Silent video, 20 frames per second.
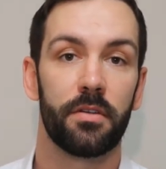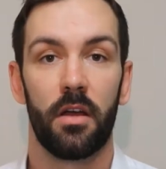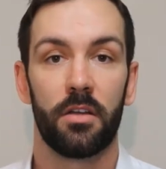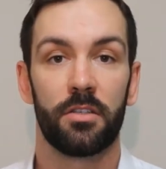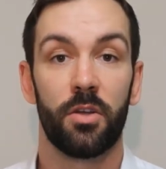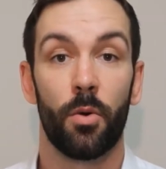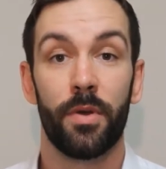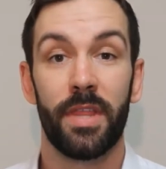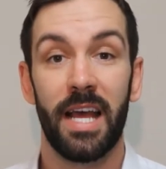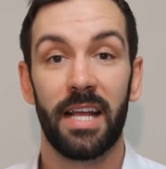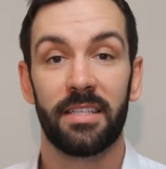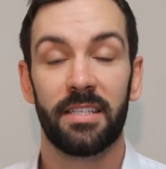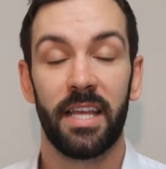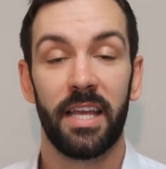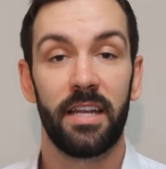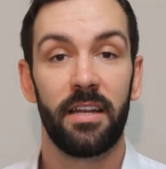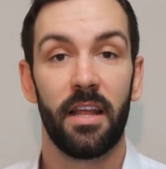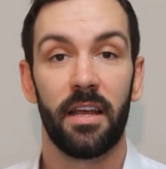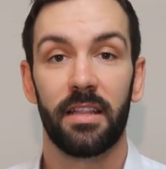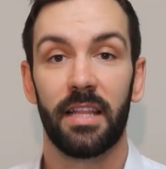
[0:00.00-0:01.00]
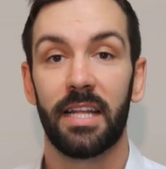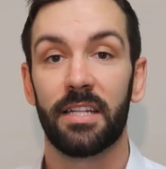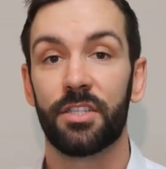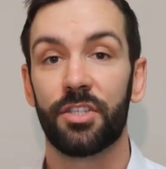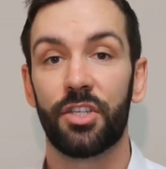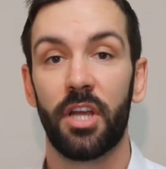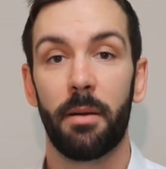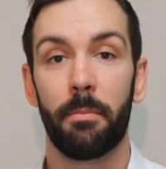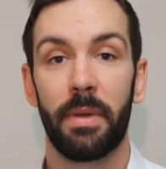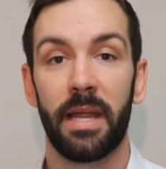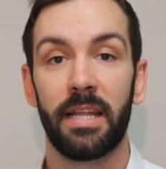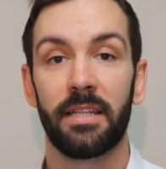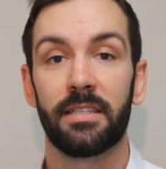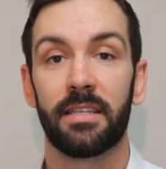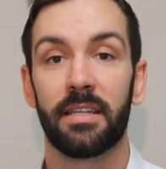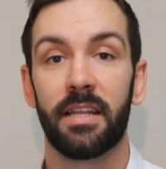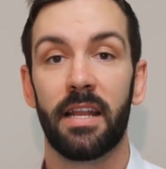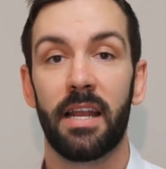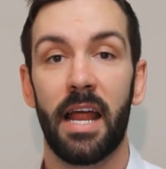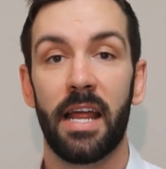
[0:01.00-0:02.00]
So with that said, let's jump
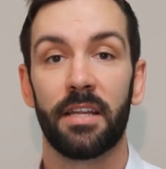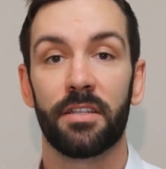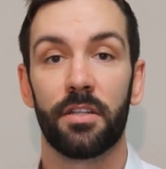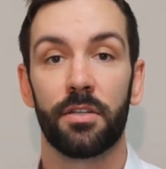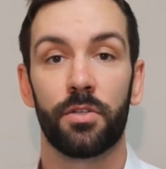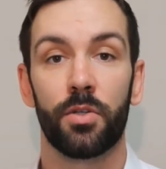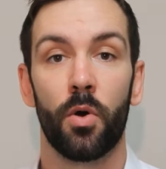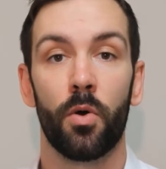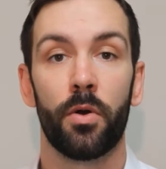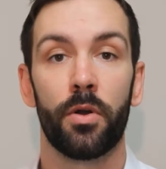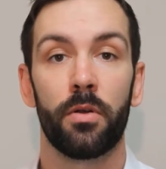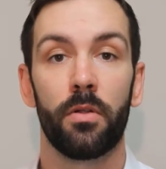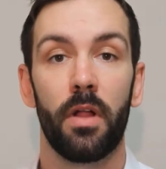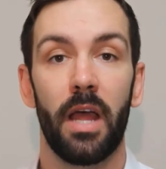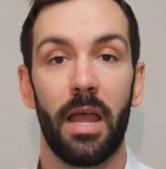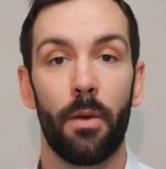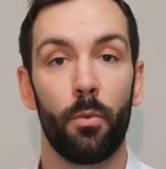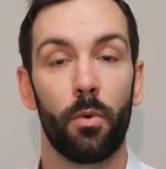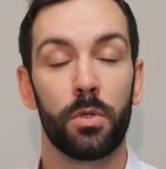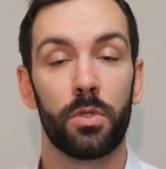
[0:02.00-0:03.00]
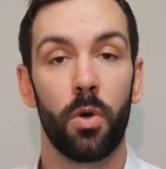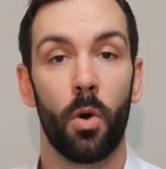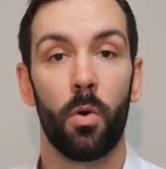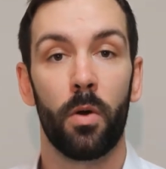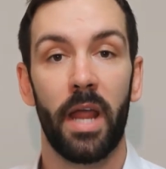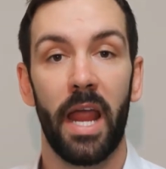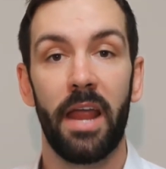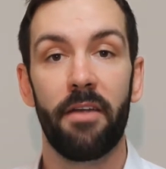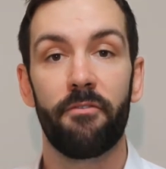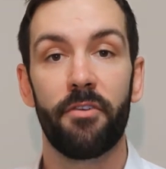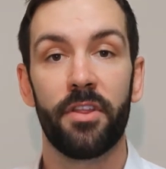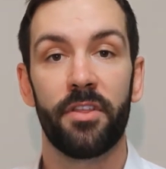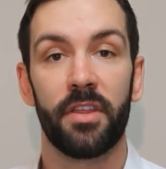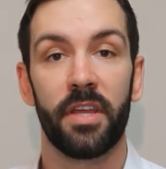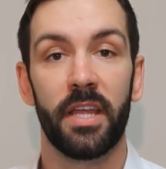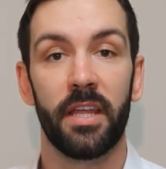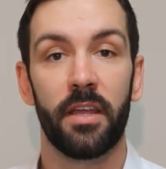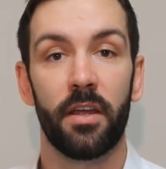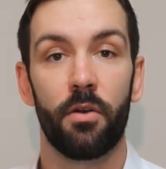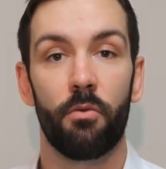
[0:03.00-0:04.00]
into today's tutorial and we'll talk
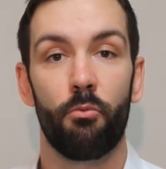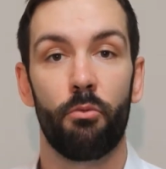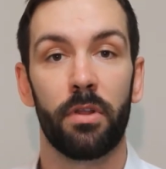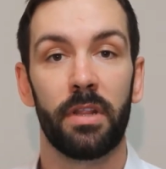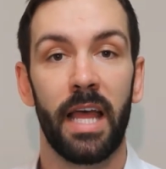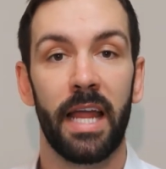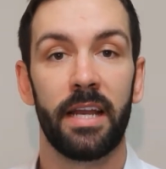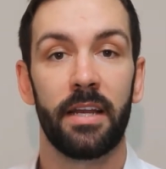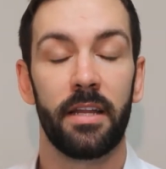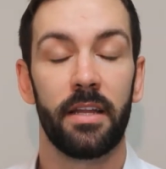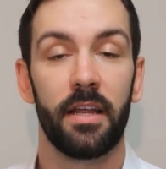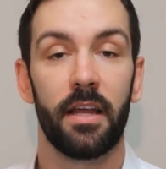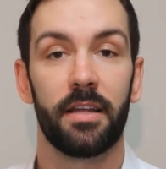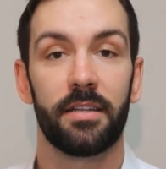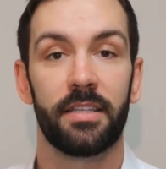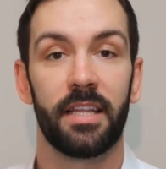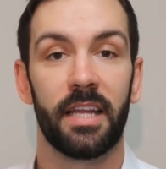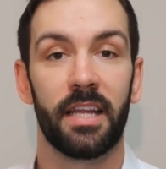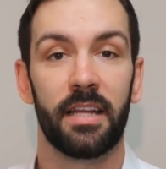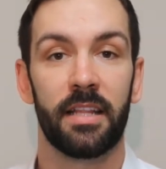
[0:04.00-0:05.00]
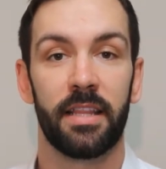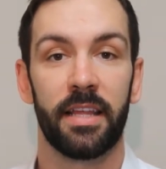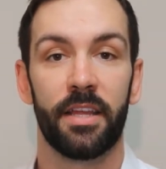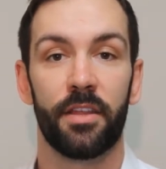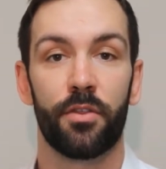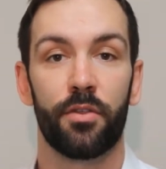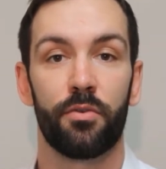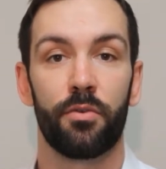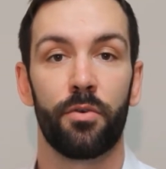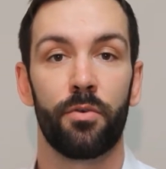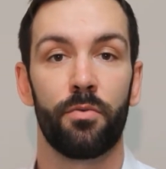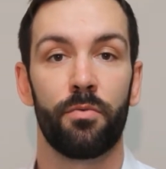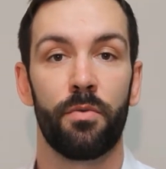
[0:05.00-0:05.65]
everything relating to click-through